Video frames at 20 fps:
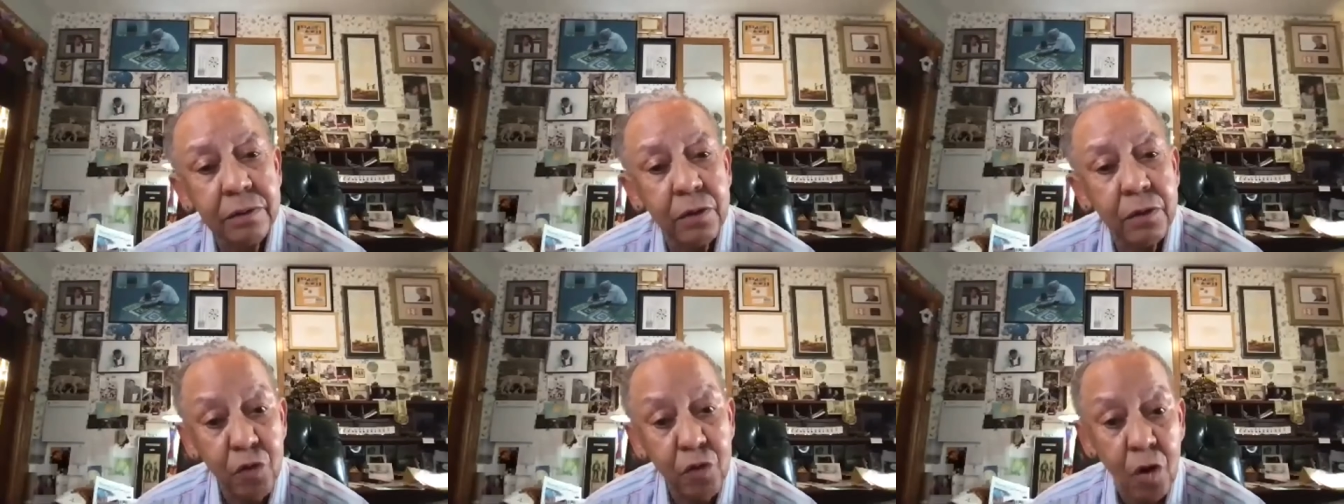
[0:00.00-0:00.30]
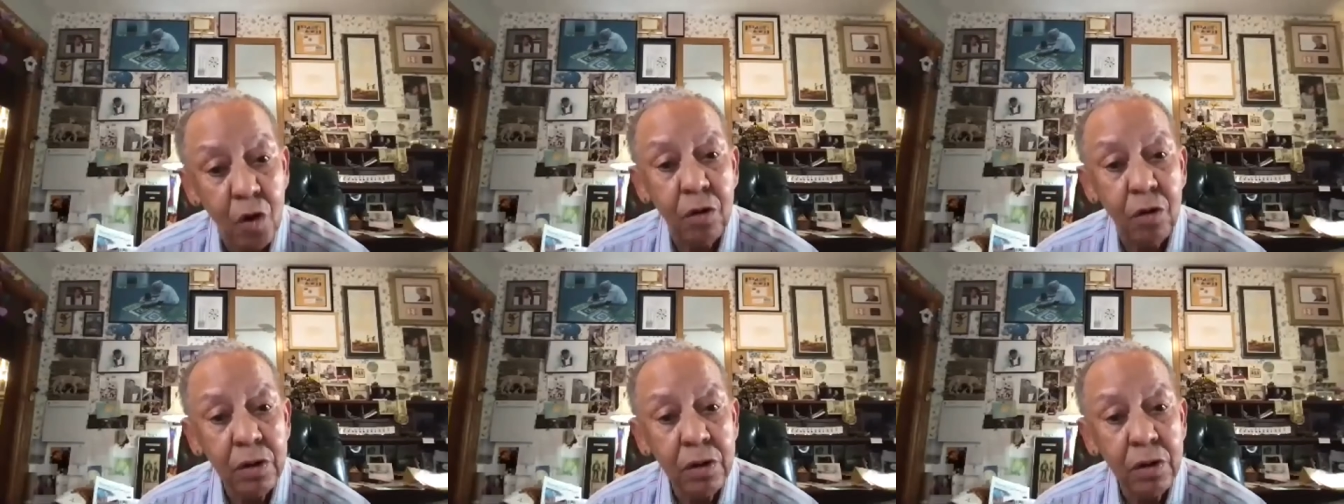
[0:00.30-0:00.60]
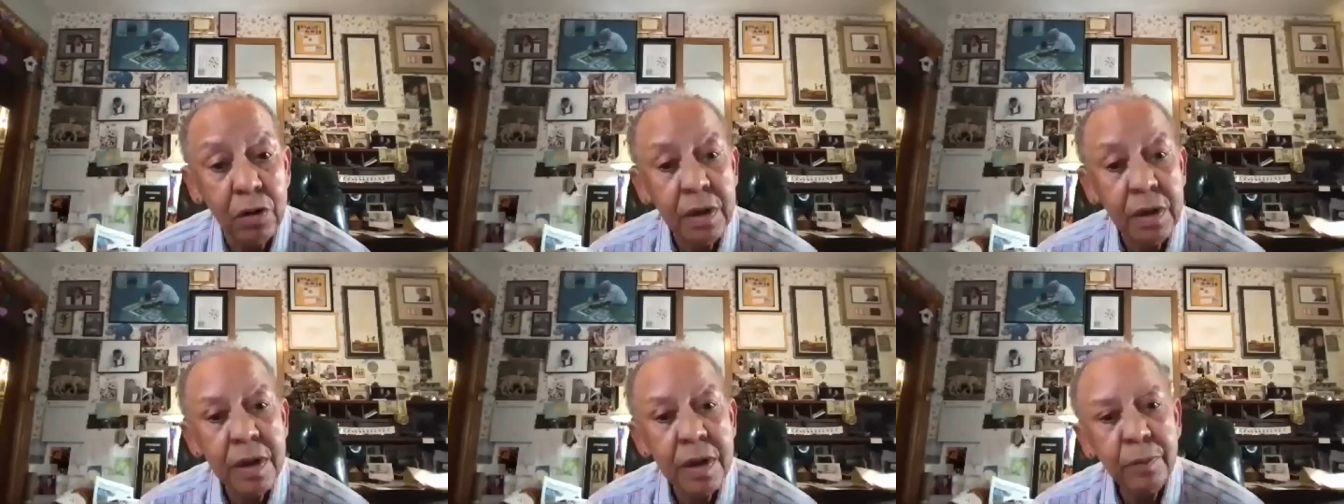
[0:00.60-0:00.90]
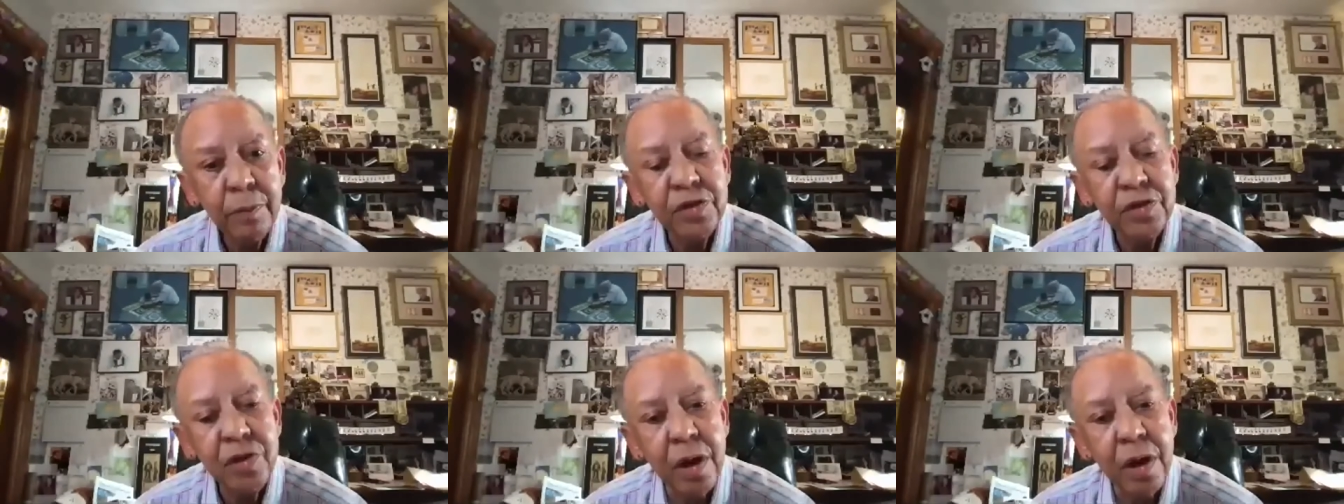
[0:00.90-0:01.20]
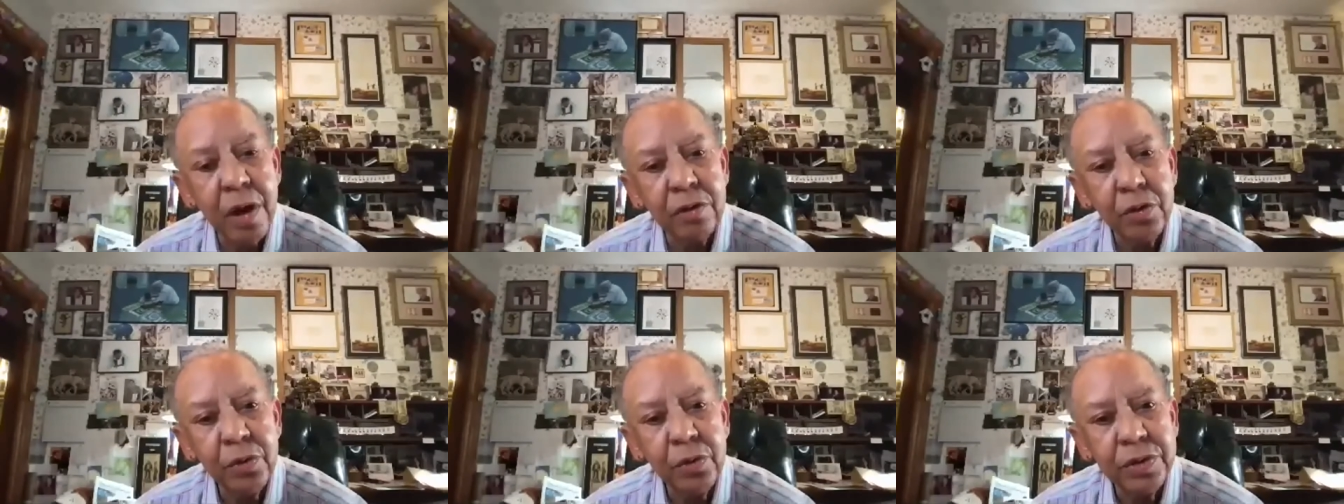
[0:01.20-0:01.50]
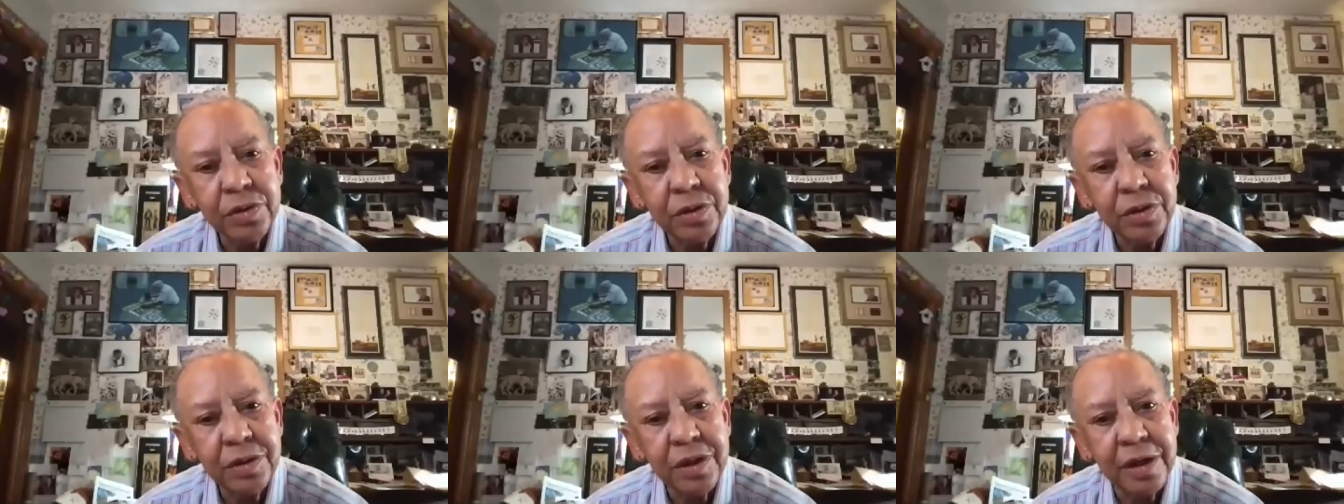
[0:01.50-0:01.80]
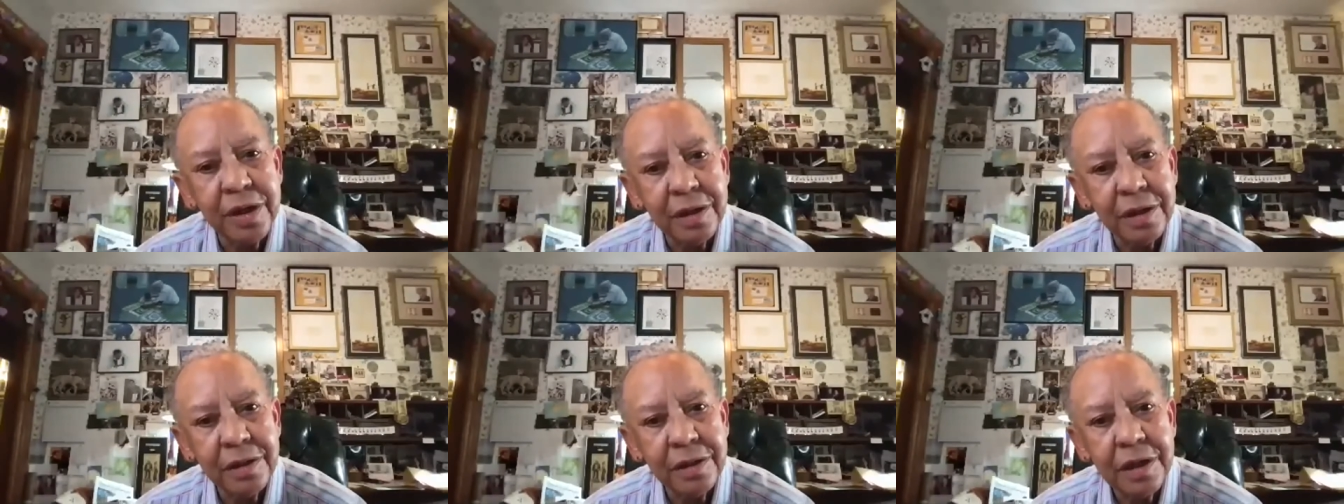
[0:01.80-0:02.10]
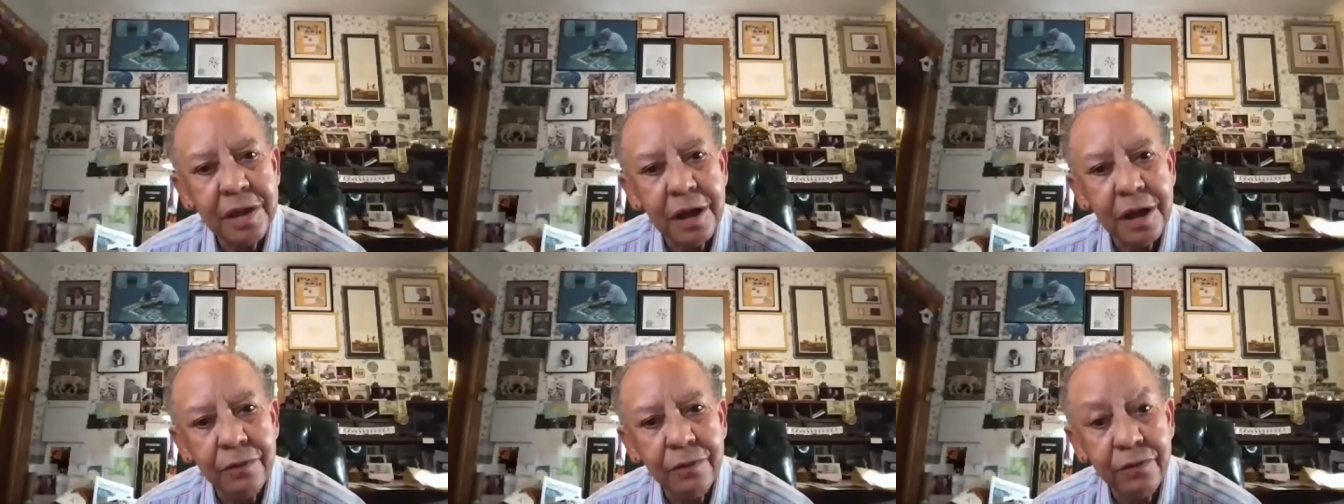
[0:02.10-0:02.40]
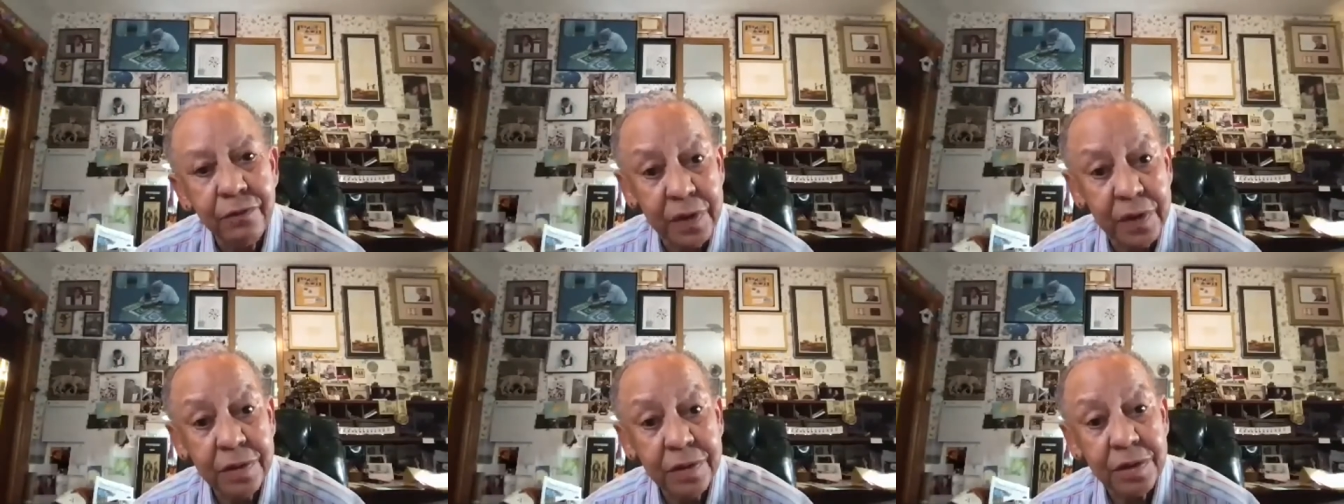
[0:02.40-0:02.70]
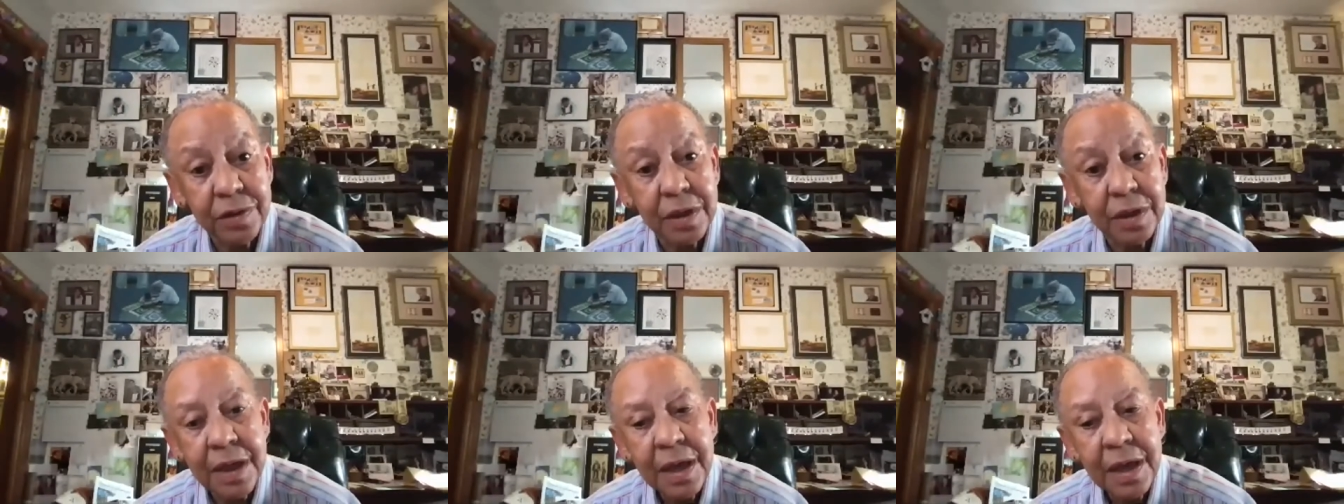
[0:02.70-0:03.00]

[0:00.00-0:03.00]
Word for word: wrong, but John Lewis attended Fisk.